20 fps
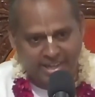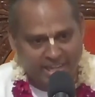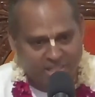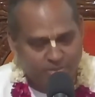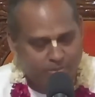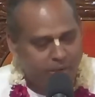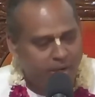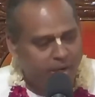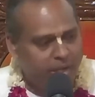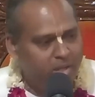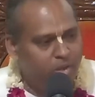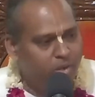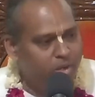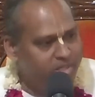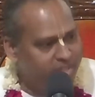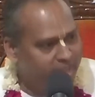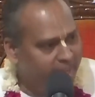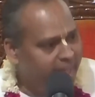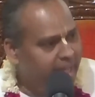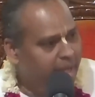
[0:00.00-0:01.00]
takes Prahlad
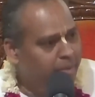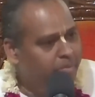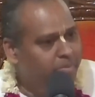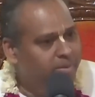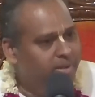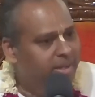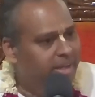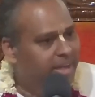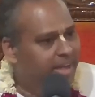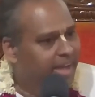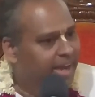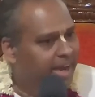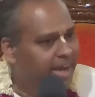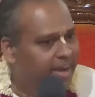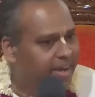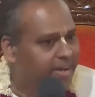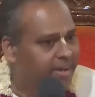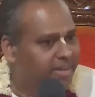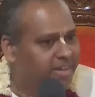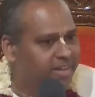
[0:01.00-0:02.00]
on his lap
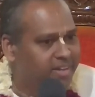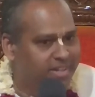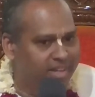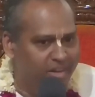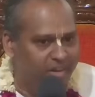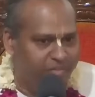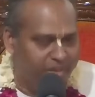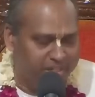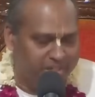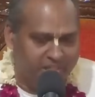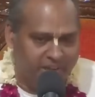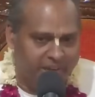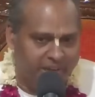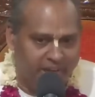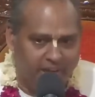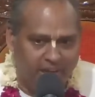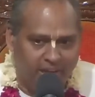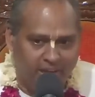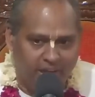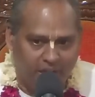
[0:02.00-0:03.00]
and
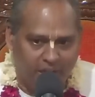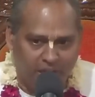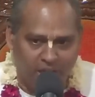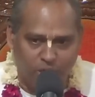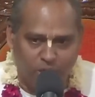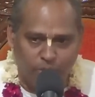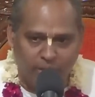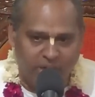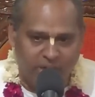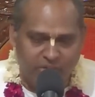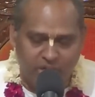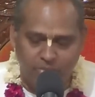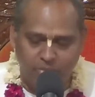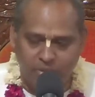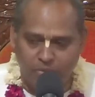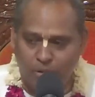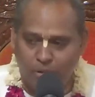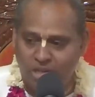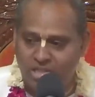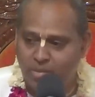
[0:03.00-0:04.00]
affectionately inquires
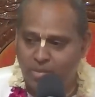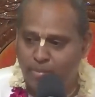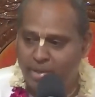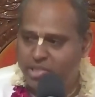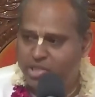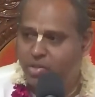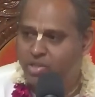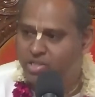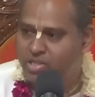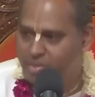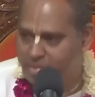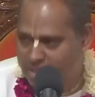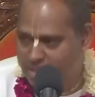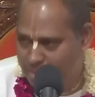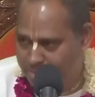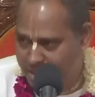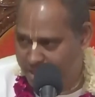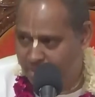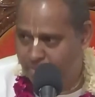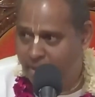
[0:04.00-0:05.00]
from him what is the best of the
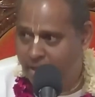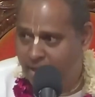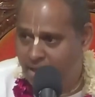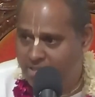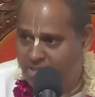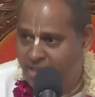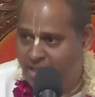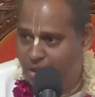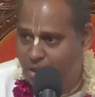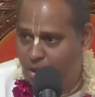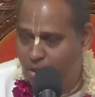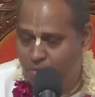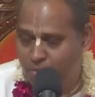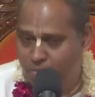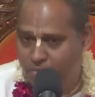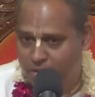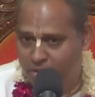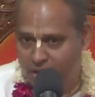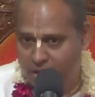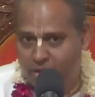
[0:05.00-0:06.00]
subject matters that you
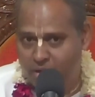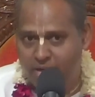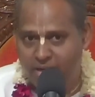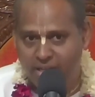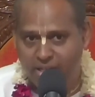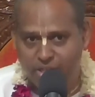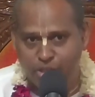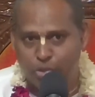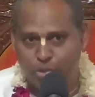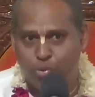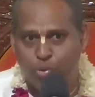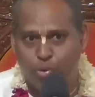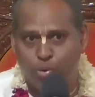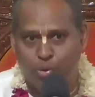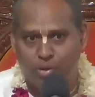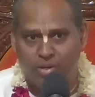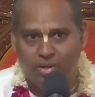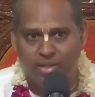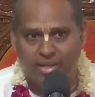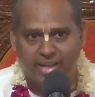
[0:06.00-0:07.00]
have learnt in
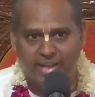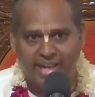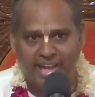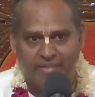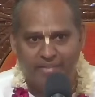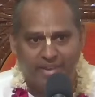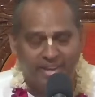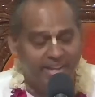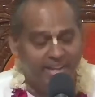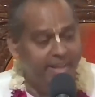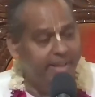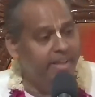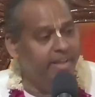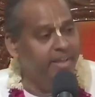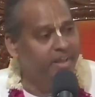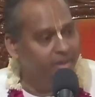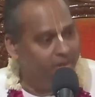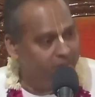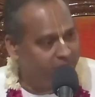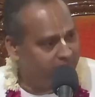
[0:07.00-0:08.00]
school, and when he
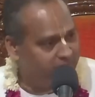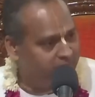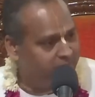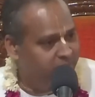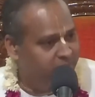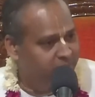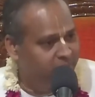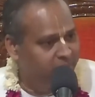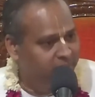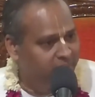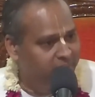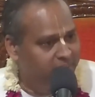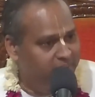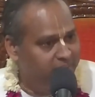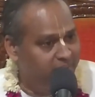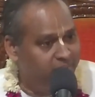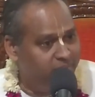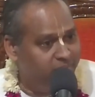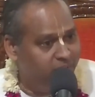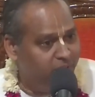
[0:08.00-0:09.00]
hears
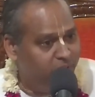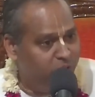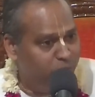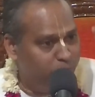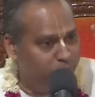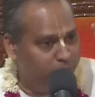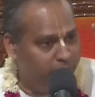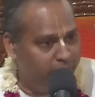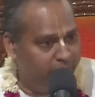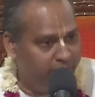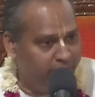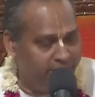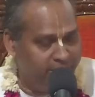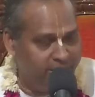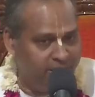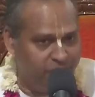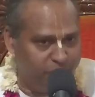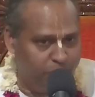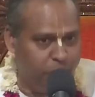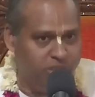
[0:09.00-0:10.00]
Tatsadu
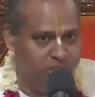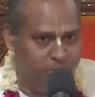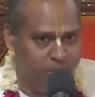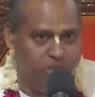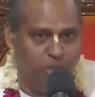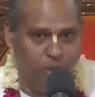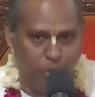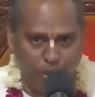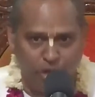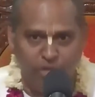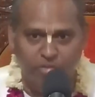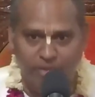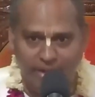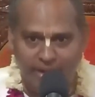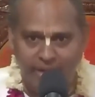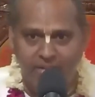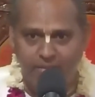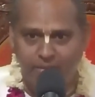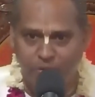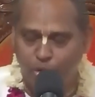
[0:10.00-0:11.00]
Manye, of course he was
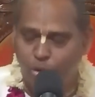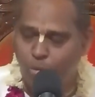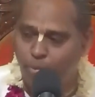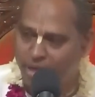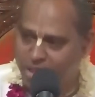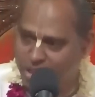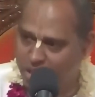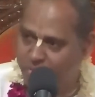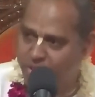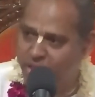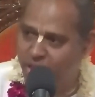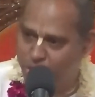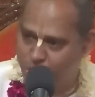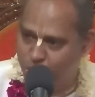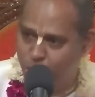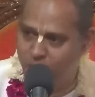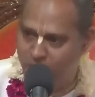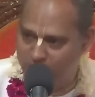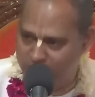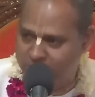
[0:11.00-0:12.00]
glorified, O best of the
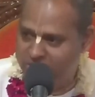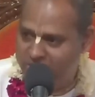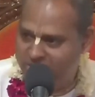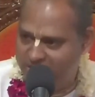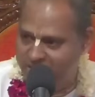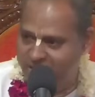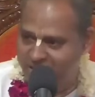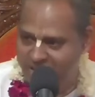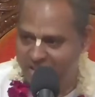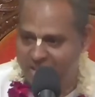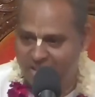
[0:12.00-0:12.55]
Asuras,